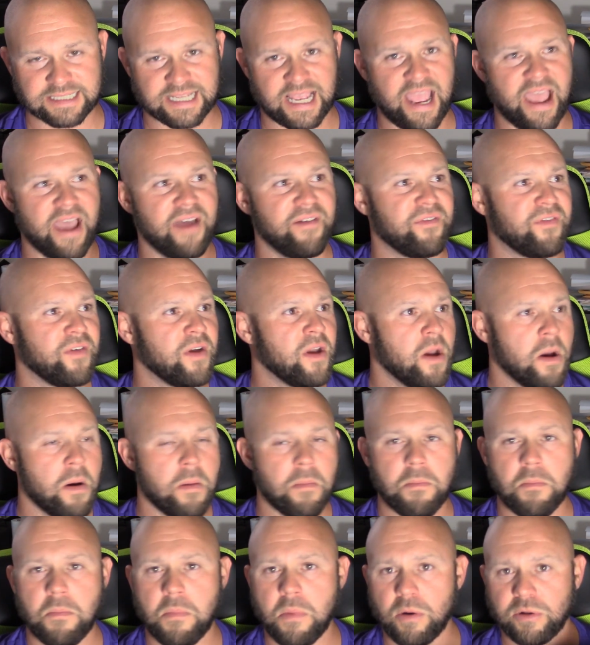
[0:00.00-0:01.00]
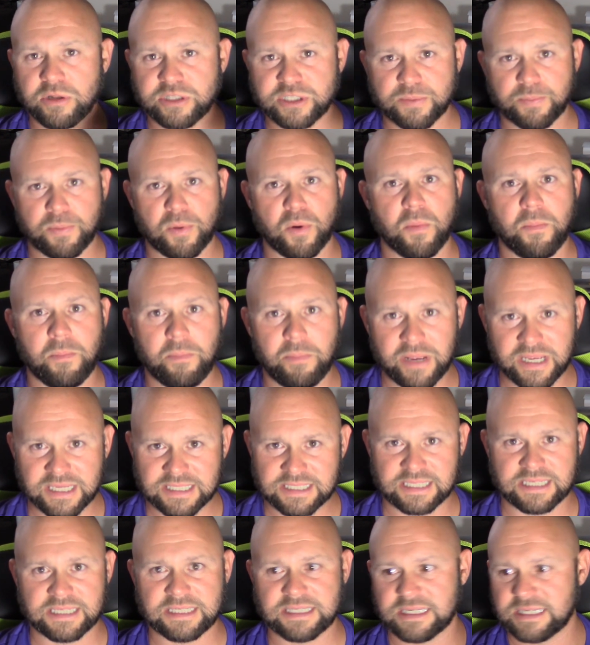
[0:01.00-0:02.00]
I have multiple
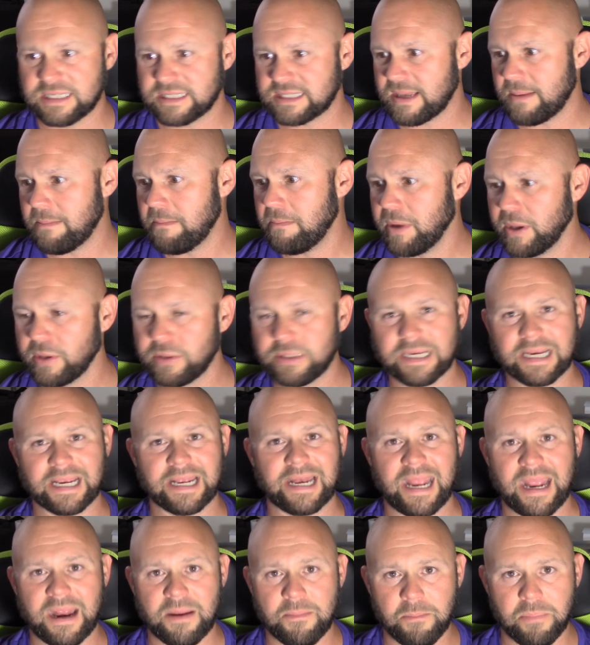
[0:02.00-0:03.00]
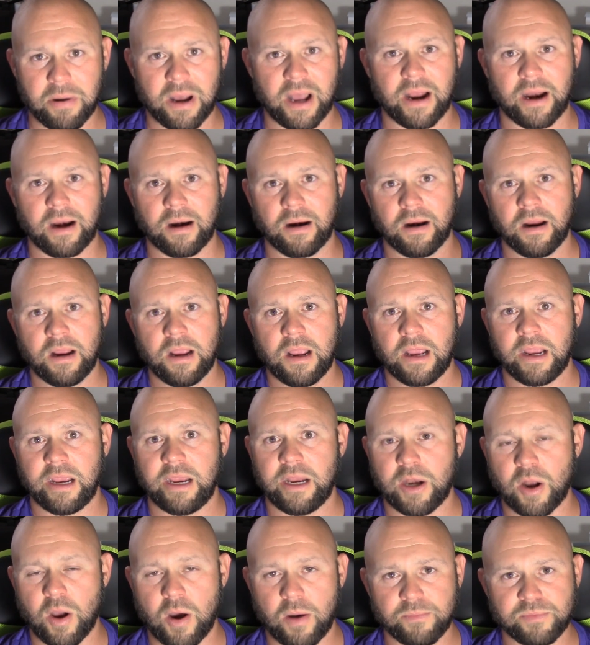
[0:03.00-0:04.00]
businesses. I'm building an empire.
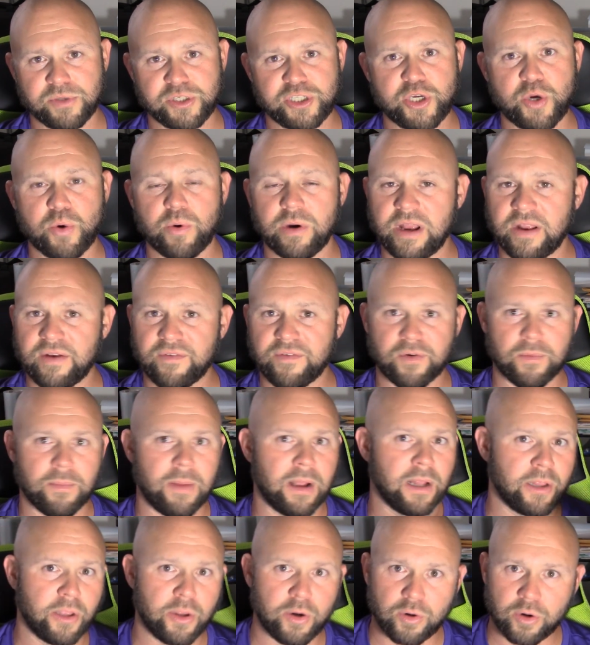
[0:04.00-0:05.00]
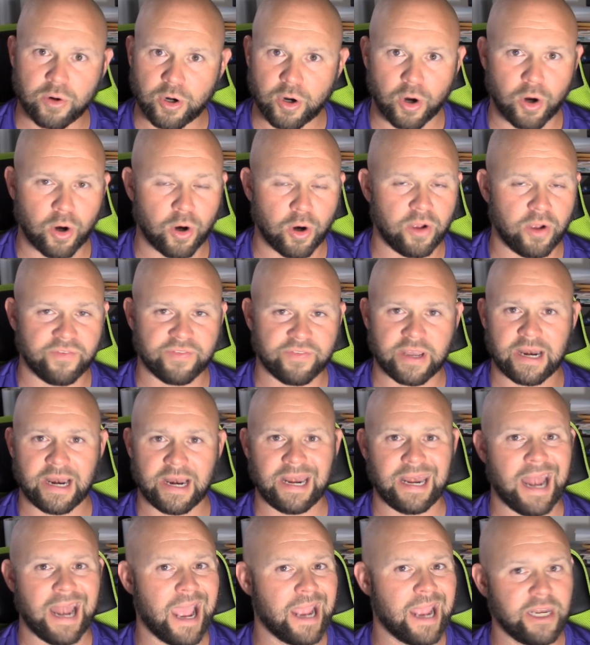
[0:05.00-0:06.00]
You know, I'm doing it for my little girl. I've got a
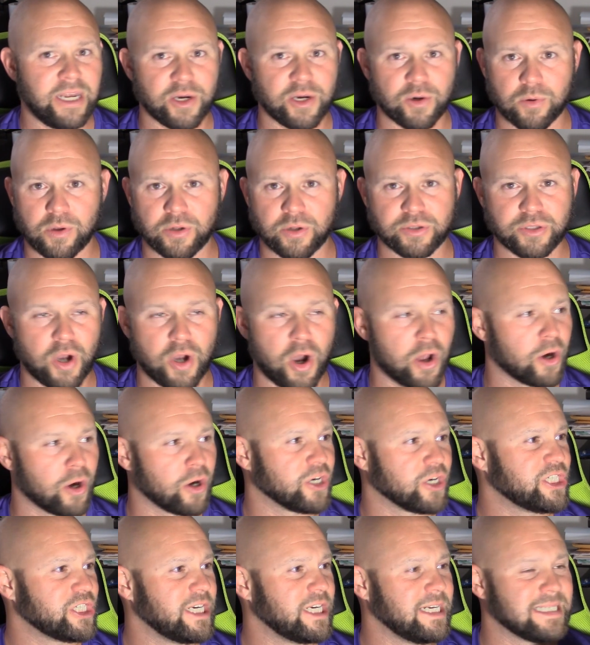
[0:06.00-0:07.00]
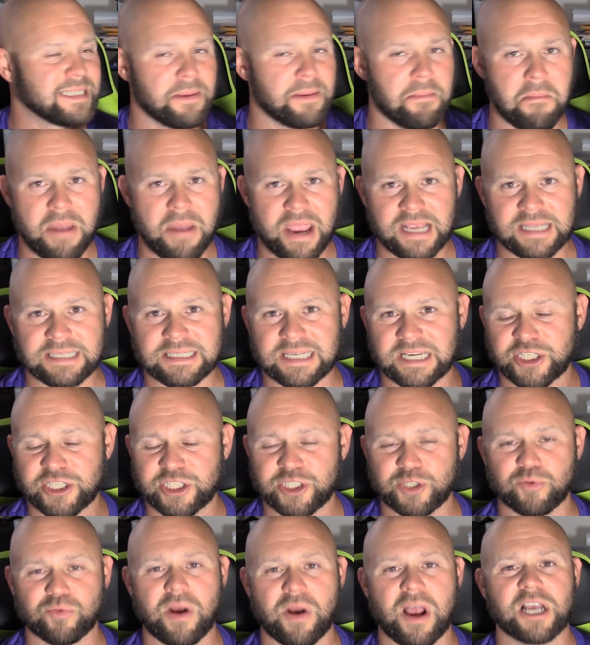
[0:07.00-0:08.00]
9-year-old daughter. She's amazing.
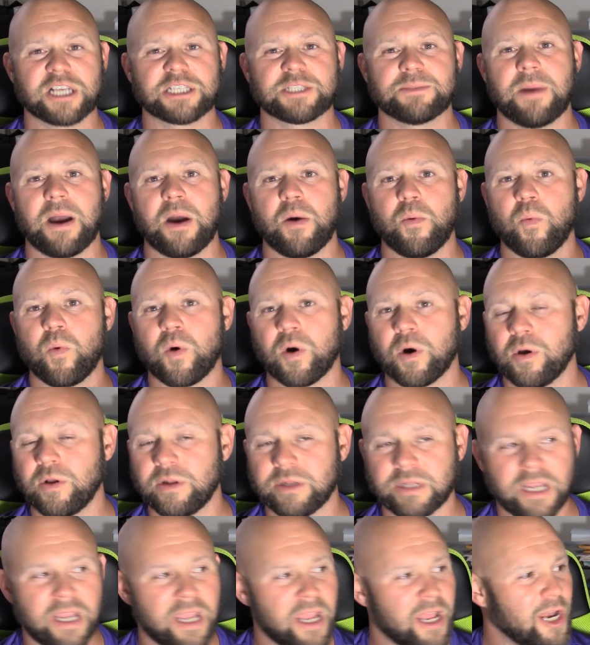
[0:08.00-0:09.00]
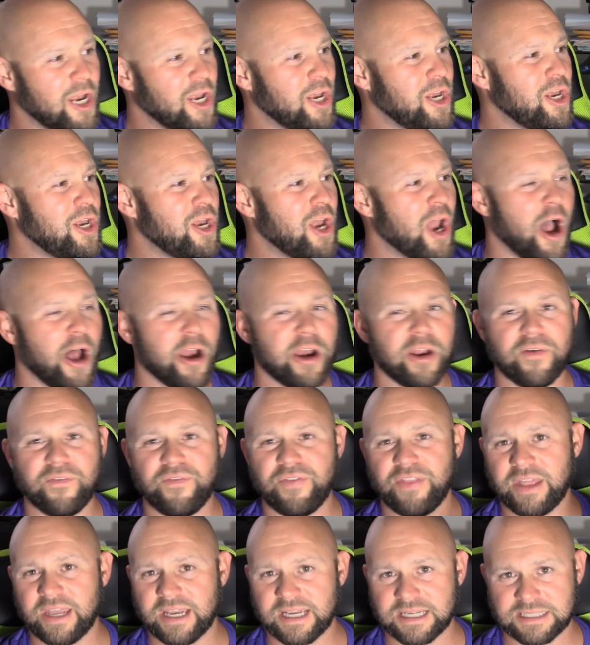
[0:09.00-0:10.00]
She rocks my world. None of
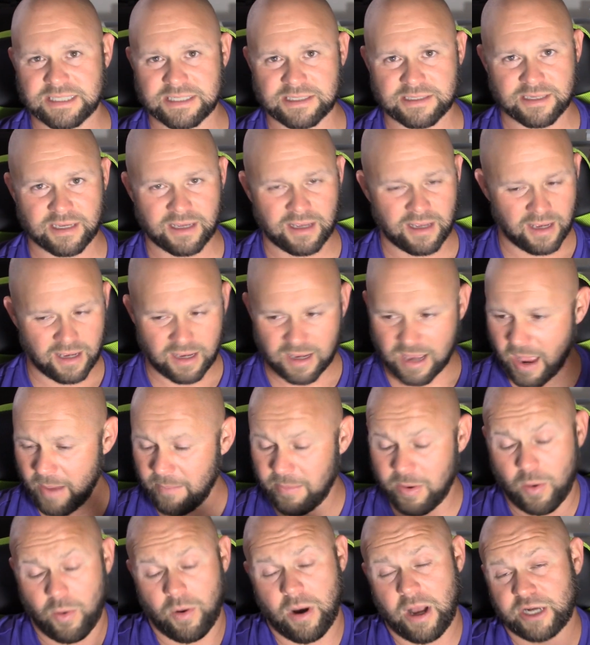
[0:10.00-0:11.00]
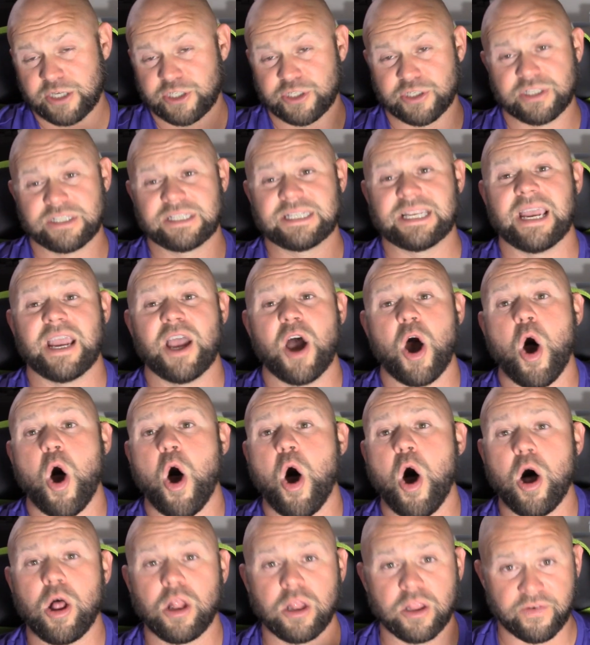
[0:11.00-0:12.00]
this, I mean, well, I should say
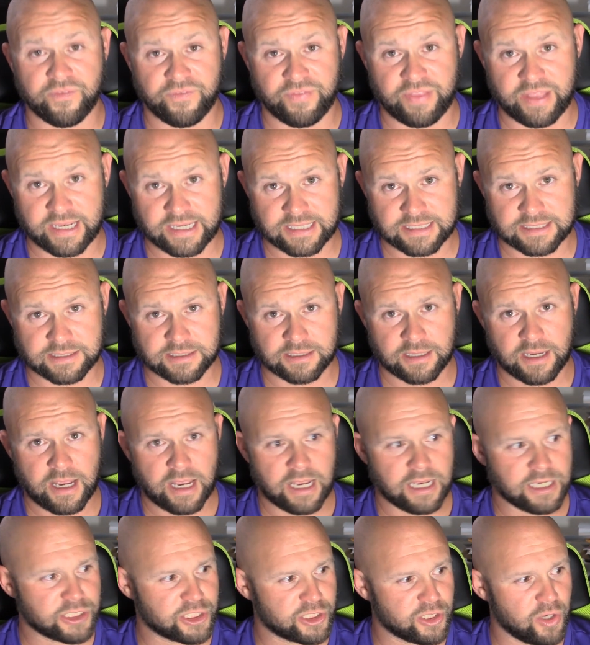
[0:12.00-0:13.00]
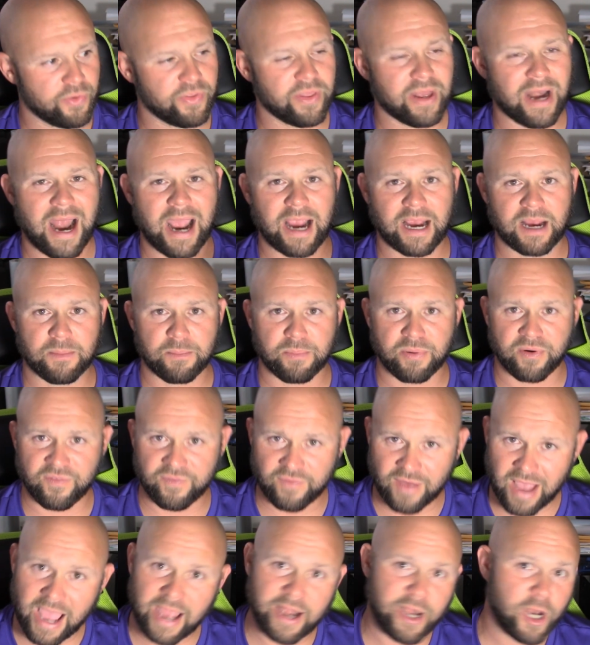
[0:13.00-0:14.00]
all of this is so that I can
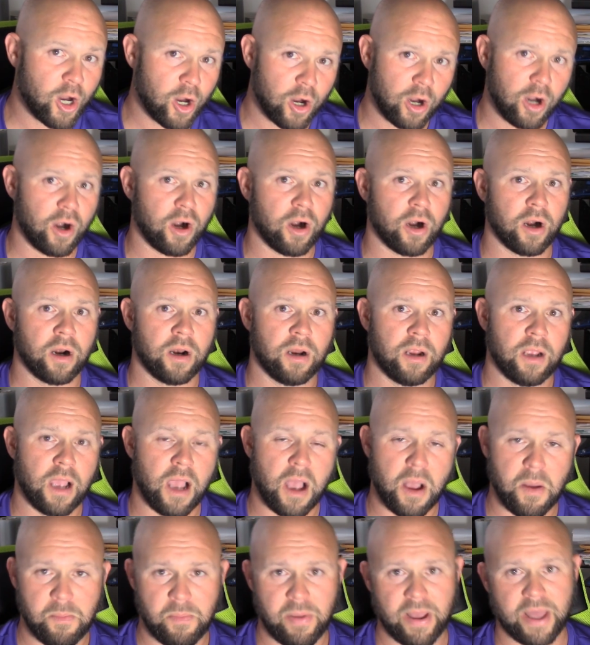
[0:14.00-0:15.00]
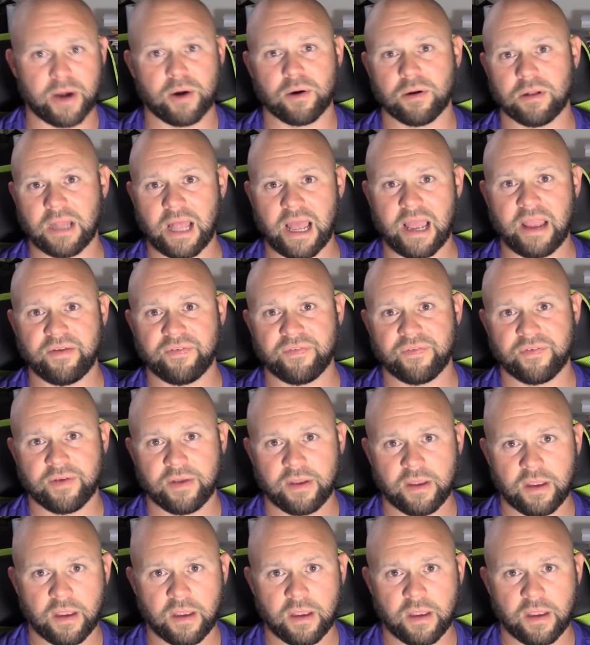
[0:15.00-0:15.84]
provide her a better life.